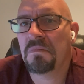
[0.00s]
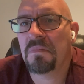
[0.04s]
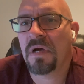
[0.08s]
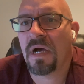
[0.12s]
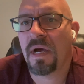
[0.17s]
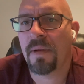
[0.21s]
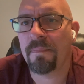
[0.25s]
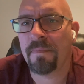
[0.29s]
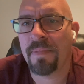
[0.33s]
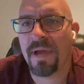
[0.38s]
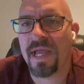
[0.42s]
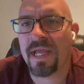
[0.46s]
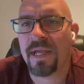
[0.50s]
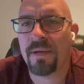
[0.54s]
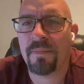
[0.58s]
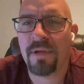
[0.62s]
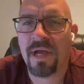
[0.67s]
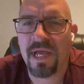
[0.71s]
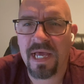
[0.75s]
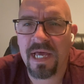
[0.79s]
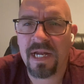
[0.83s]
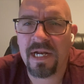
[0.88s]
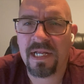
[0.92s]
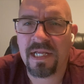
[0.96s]
I'm banging my
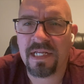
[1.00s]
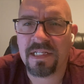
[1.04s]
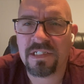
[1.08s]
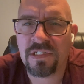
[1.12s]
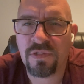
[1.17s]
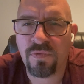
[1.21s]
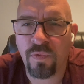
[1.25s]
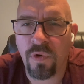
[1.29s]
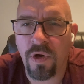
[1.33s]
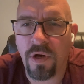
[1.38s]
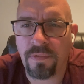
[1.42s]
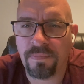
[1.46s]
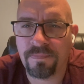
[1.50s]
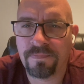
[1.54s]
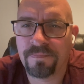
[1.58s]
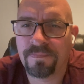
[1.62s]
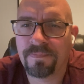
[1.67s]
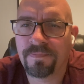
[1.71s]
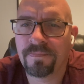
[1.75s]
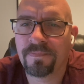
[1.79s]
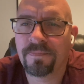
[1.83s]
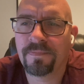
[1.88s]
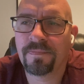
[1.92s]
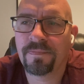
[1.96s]
head against the
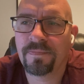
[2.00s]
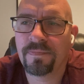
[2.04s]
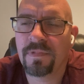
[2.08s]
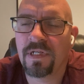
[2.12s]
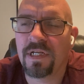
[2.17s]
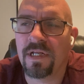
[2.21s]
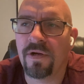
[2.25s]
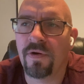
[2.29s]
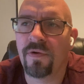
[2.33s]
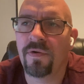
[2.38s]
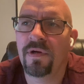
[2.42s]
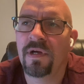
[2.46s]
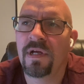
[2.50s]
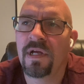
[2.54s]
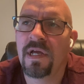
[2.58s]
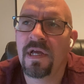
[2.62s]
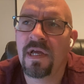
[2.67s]
wall,